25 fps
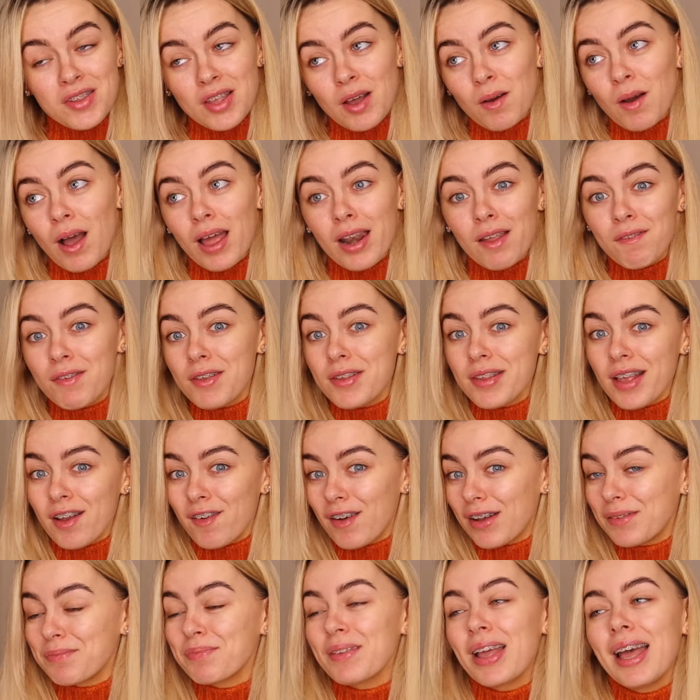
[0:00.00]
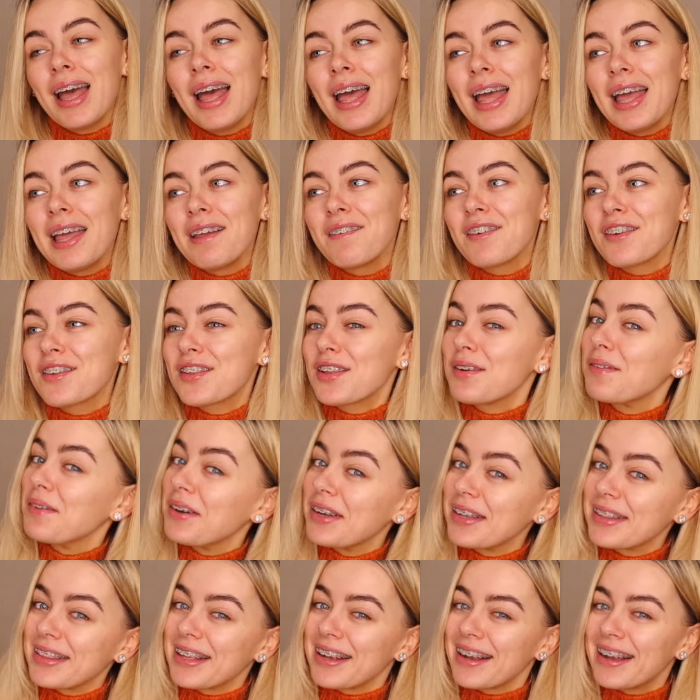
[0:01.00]
So I love you, Sarah, if you're still
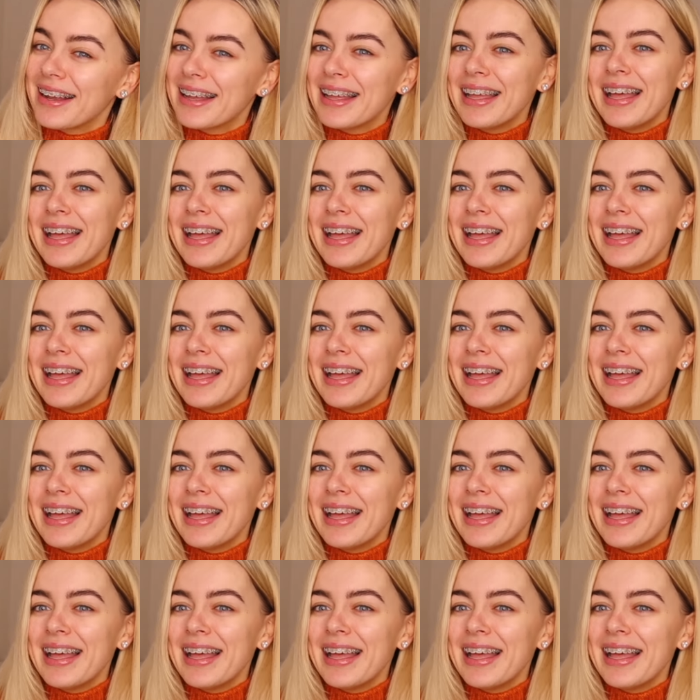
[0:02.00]
working there.